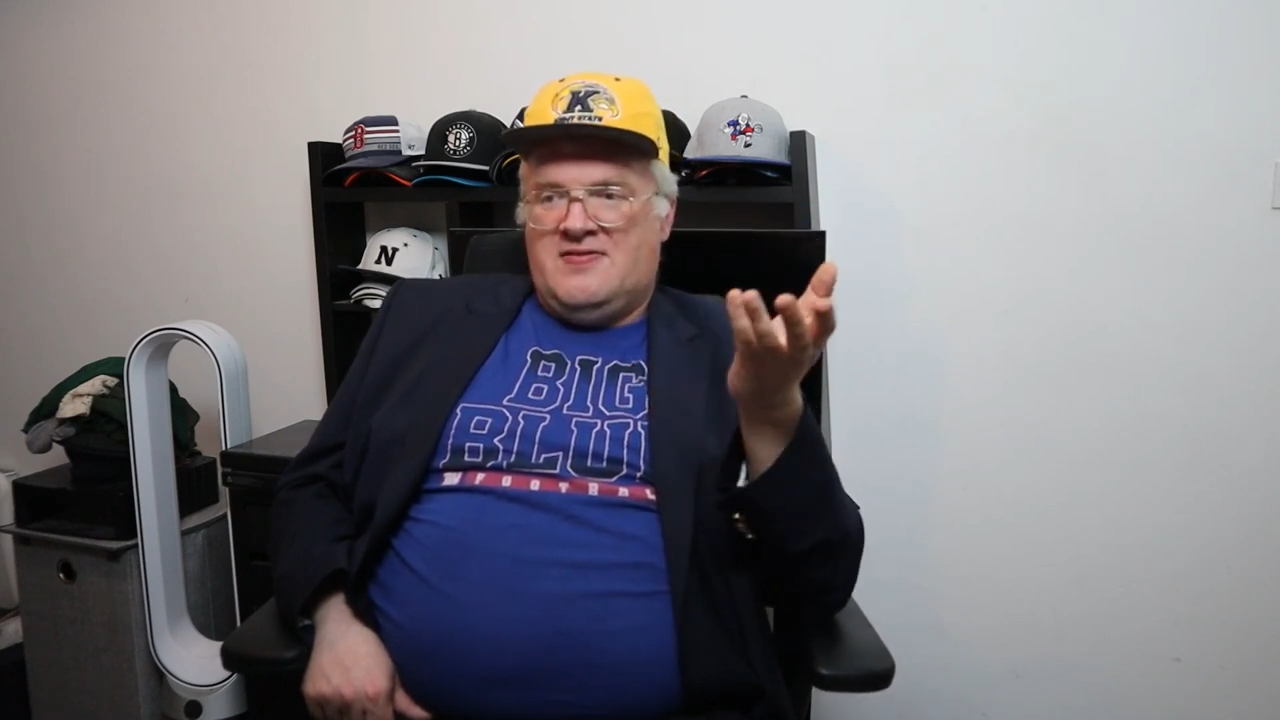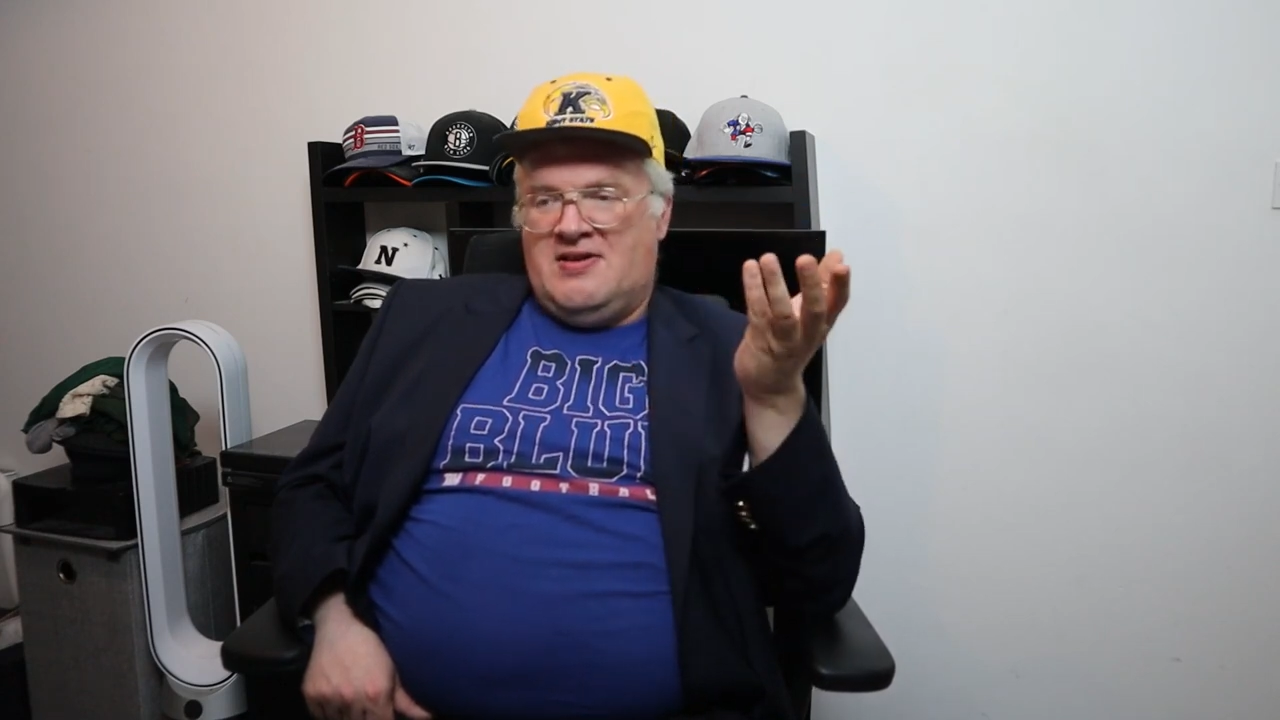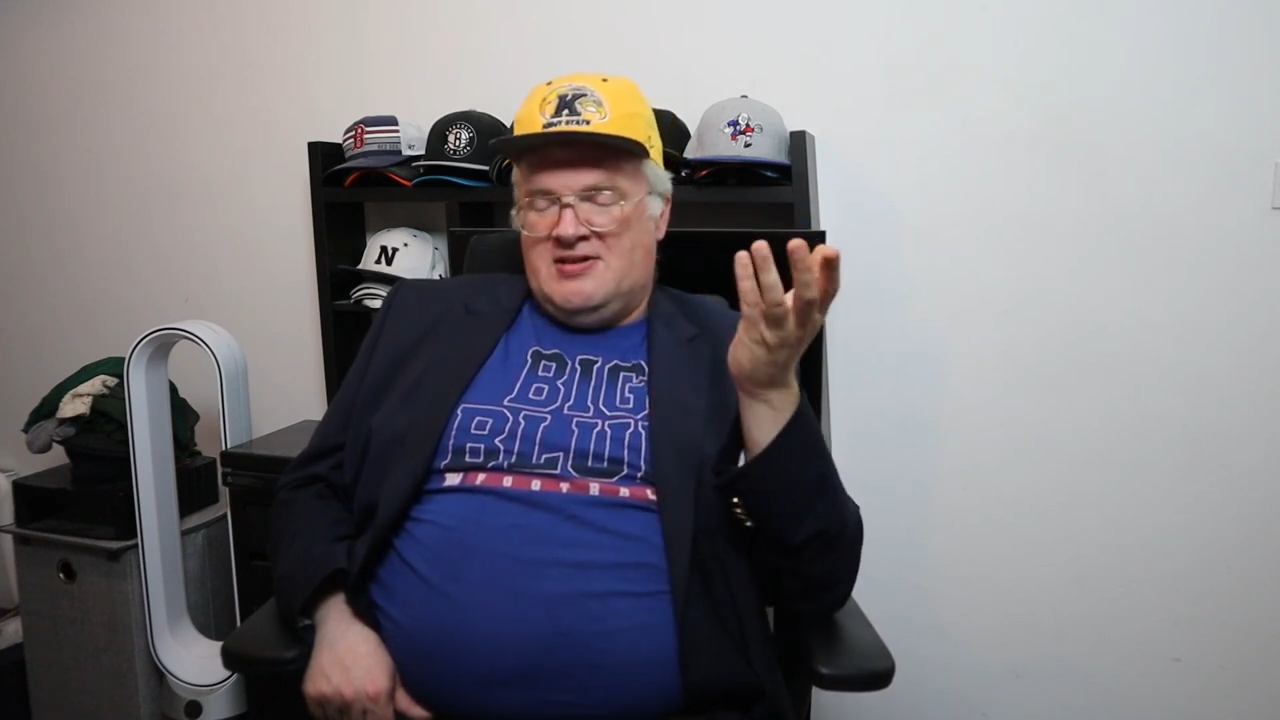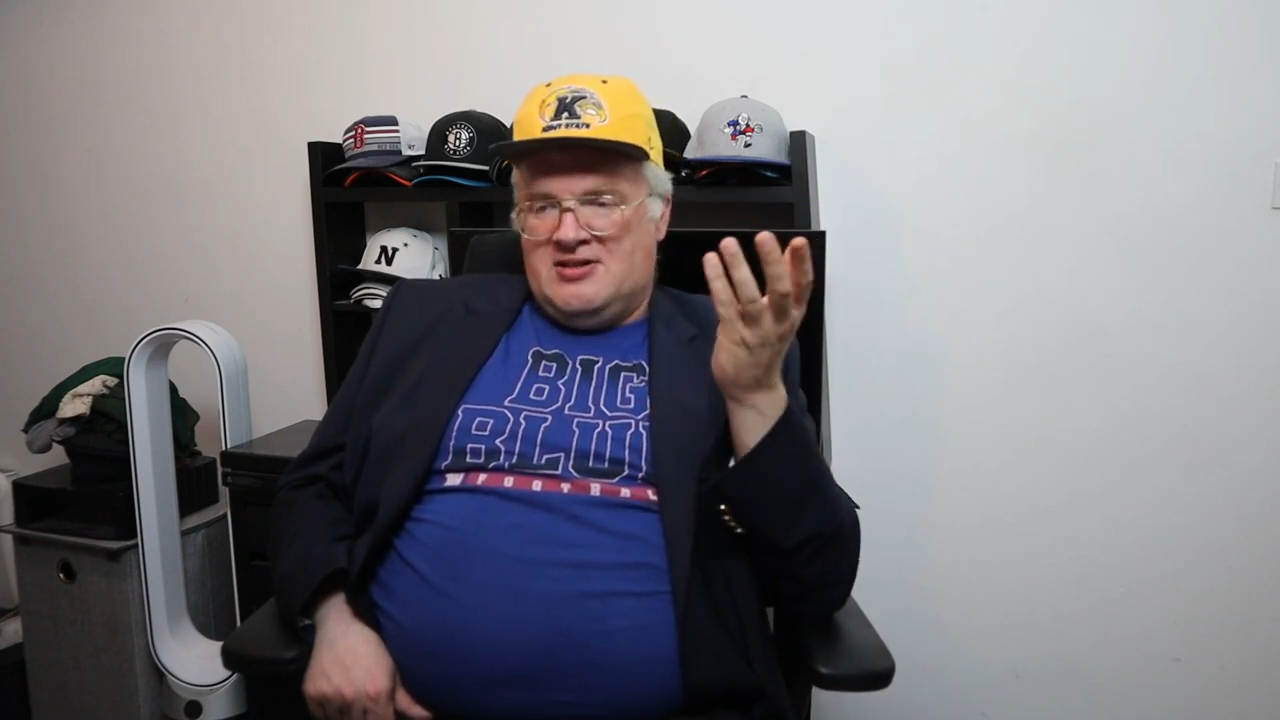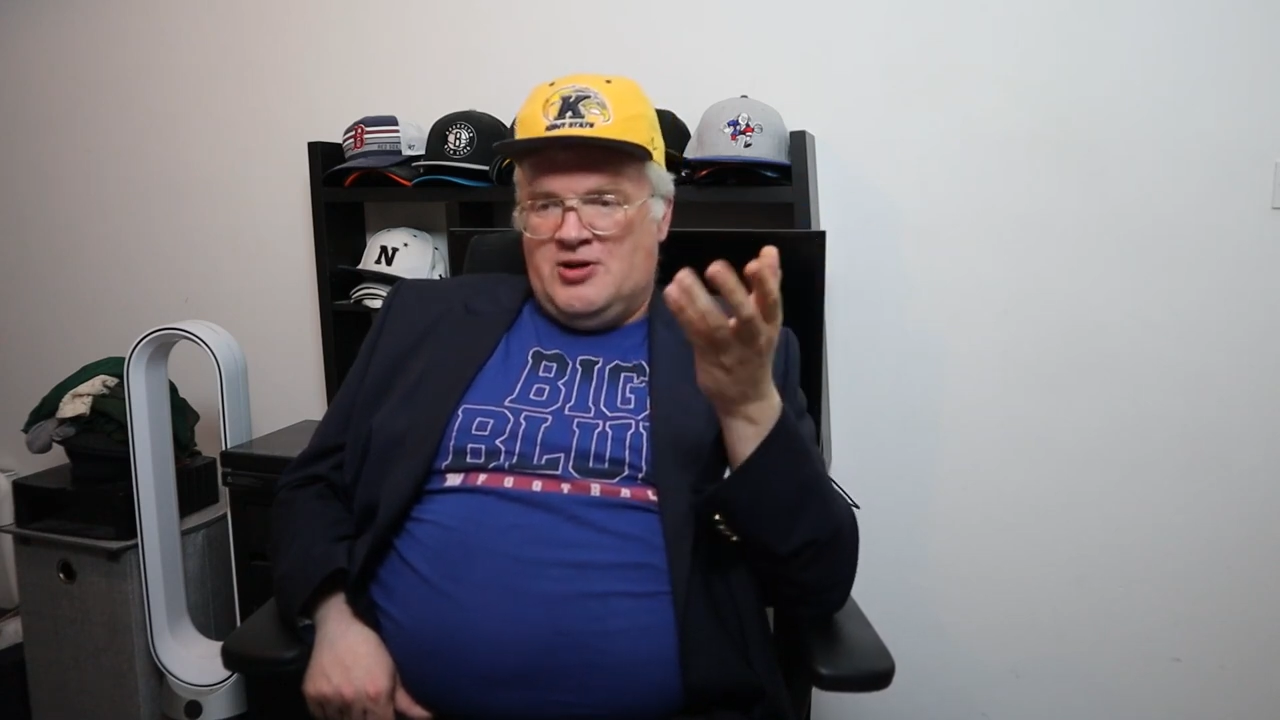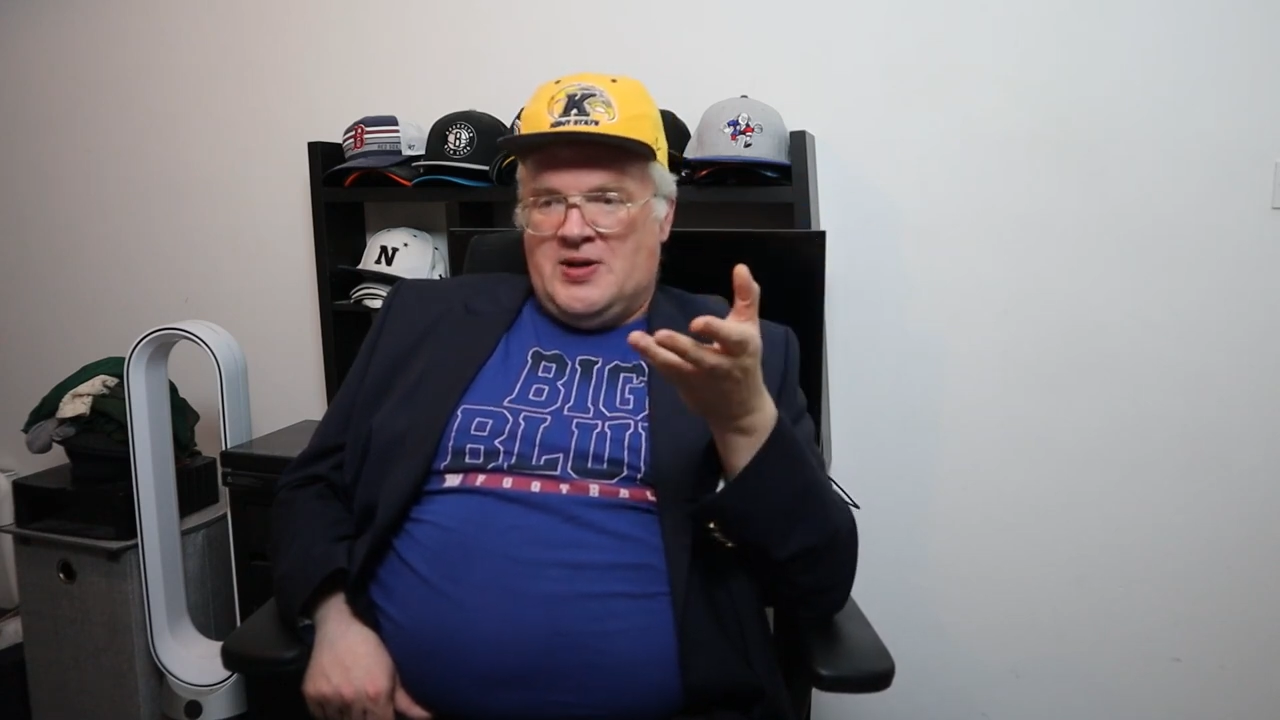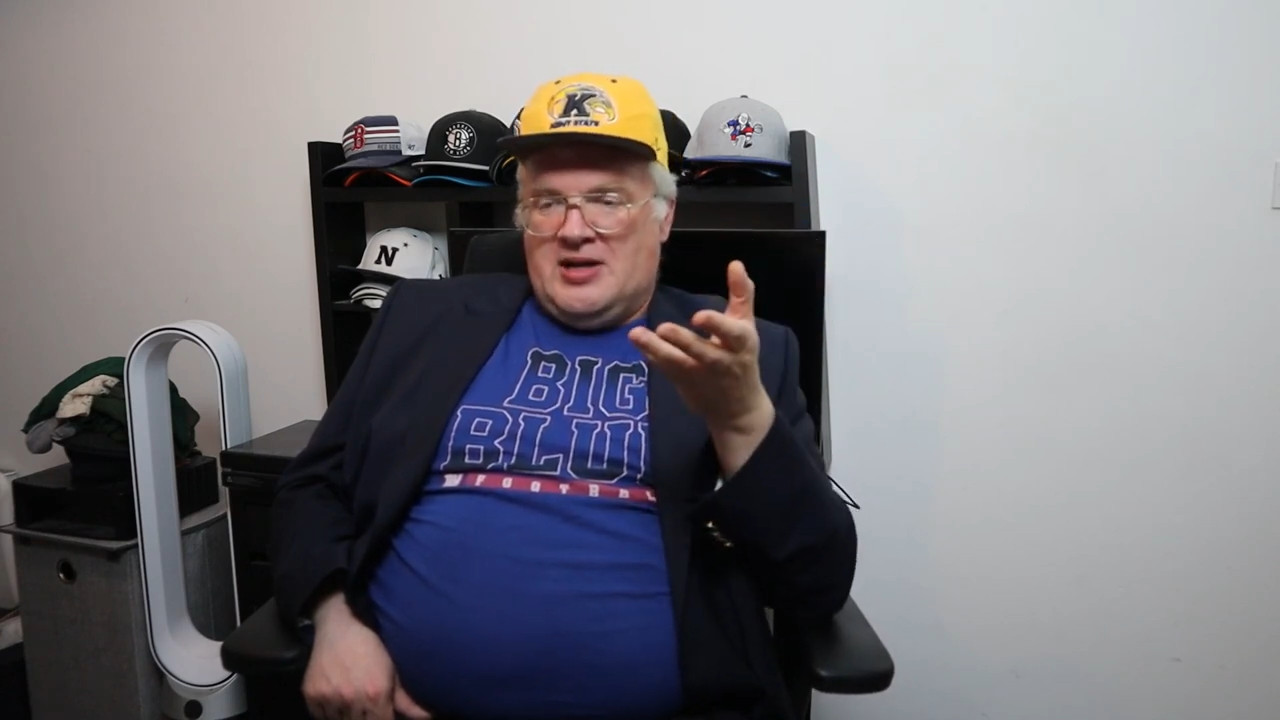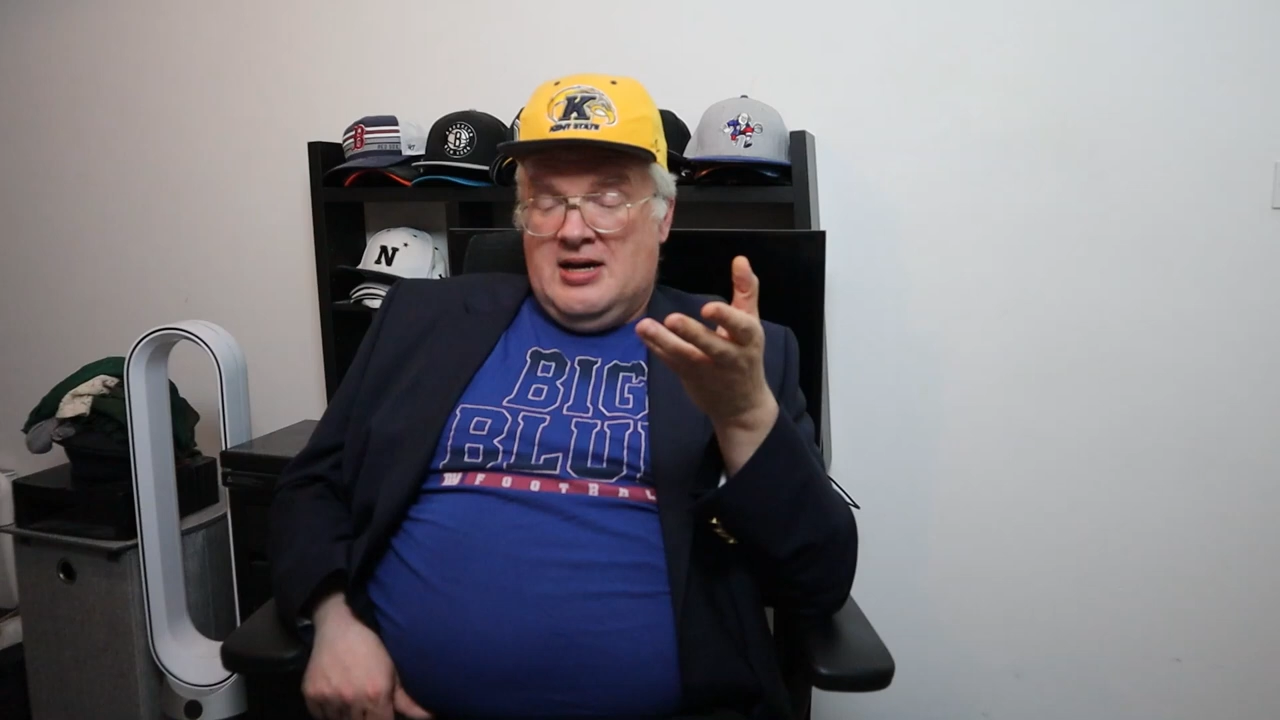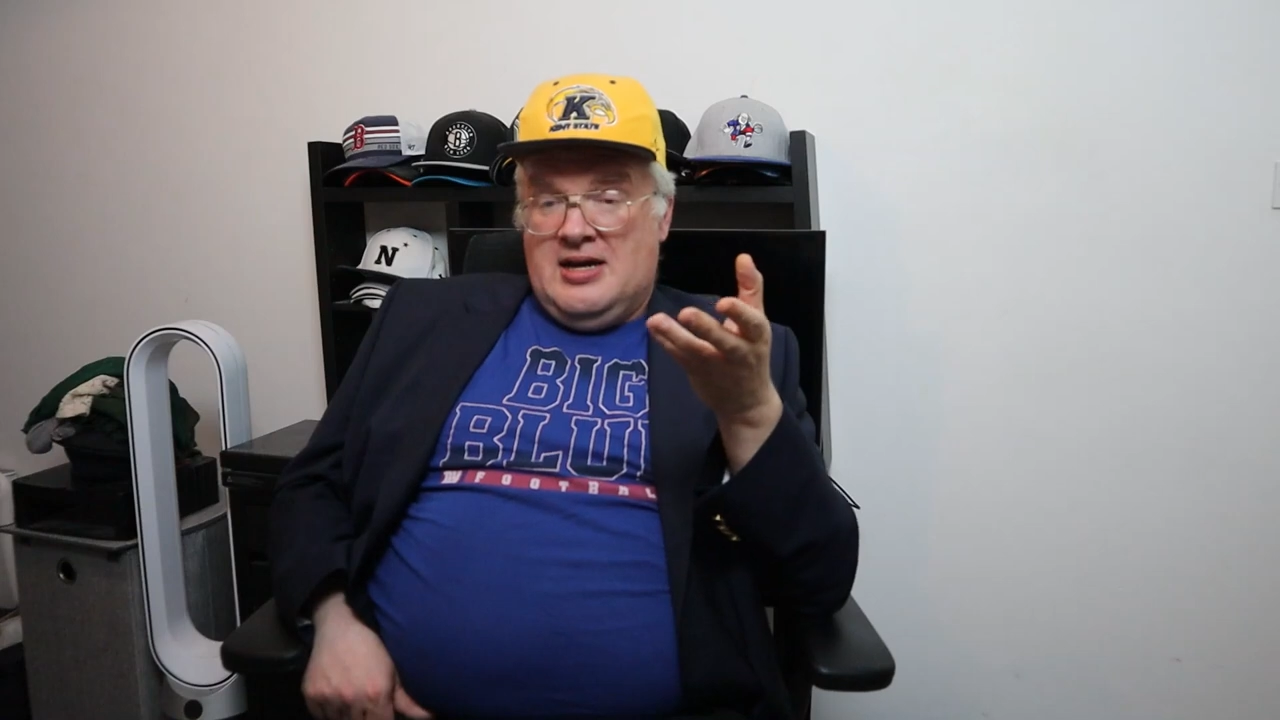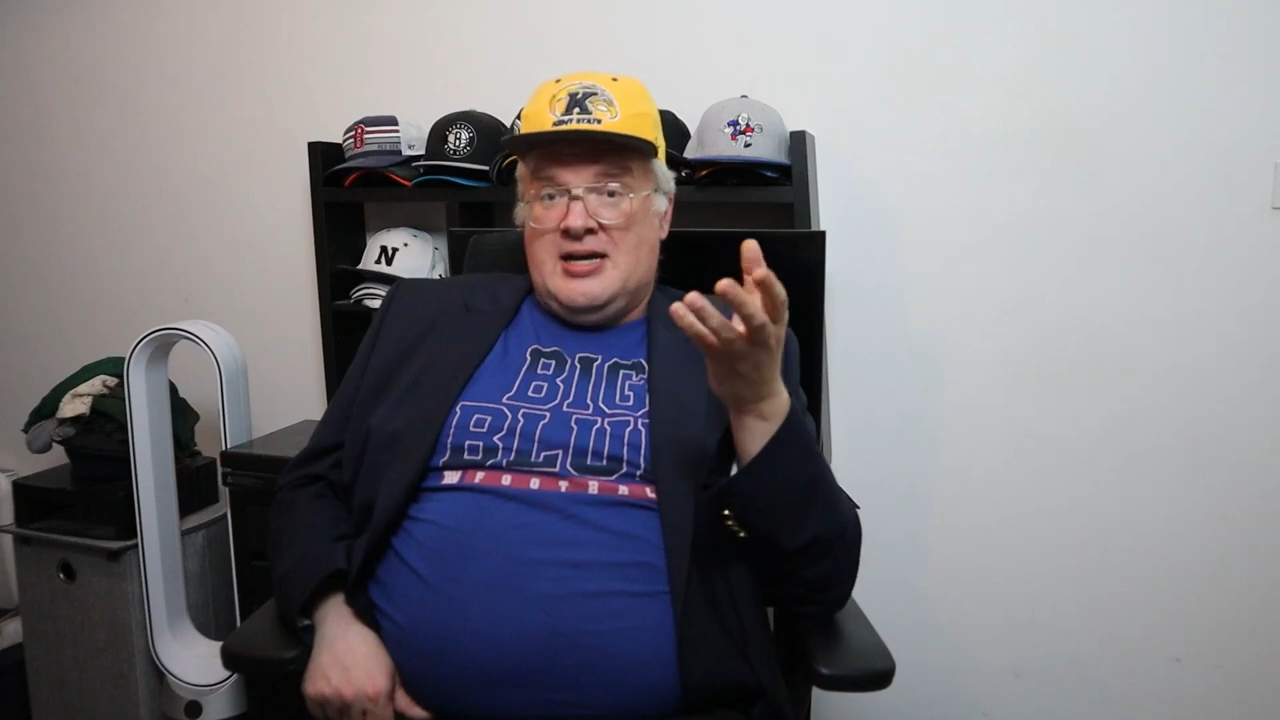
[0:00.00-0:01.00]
it's very doable.